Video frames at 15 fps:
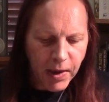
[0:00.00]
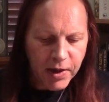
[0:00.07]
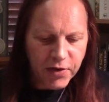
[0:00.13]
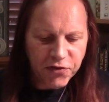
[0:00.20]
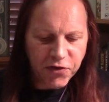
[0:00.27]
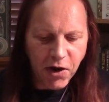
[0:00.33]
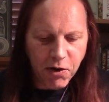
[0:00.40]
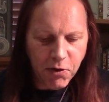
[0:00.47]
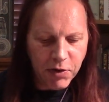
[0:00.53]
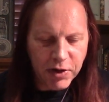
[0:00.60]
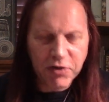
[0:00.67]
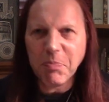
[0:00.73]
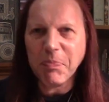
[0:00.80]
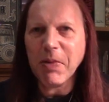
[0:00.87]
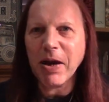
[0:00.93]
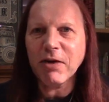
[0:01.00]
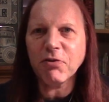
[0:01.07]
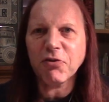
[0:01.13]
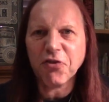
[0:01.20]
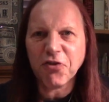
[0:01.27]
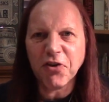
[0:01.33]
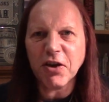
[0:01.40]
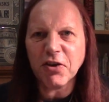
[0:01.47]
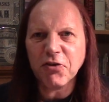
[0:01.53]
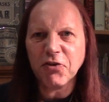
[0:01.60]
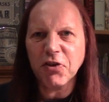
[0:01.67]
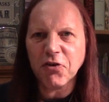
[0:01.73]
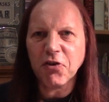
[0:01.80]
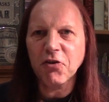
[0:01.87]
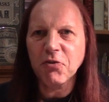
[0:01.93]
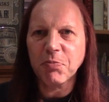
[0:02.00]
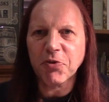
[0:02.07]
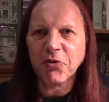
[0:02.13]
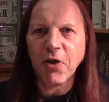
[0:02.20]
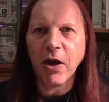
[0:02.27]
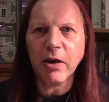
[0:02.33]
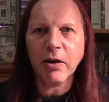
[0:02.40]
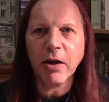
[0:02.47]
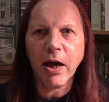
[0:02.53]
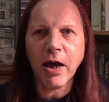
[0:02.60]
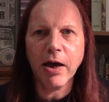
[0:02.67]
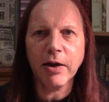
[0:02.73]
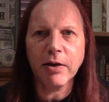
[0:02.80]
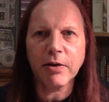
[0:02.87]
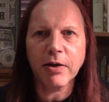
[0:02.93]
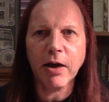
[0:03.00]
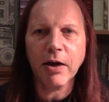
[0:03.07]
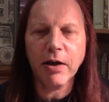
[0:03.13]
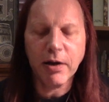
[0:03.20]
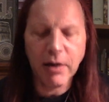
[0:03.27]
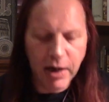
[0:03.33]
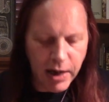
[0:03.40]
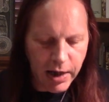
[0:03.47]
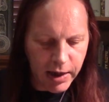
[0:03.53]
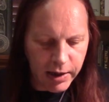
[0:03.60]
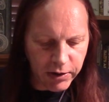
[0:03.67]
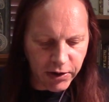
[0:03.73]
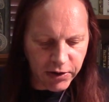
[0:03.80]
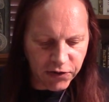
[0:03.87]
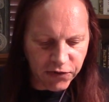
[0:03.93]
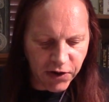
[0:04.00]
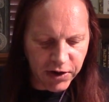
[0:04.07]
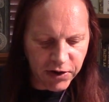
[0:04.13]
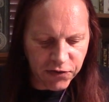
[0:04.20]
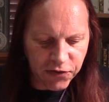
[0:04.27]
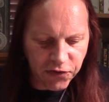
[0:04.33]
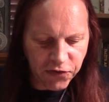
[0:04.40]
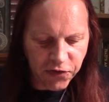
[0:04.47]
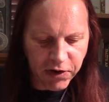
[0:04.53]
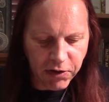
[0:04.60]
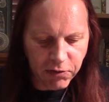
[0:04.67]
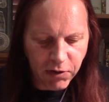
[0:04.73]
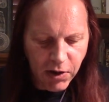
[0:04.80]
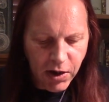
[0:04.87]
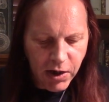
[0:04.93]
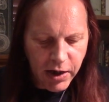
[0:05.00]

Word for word: So it's about 62%, and like I said, it's a single,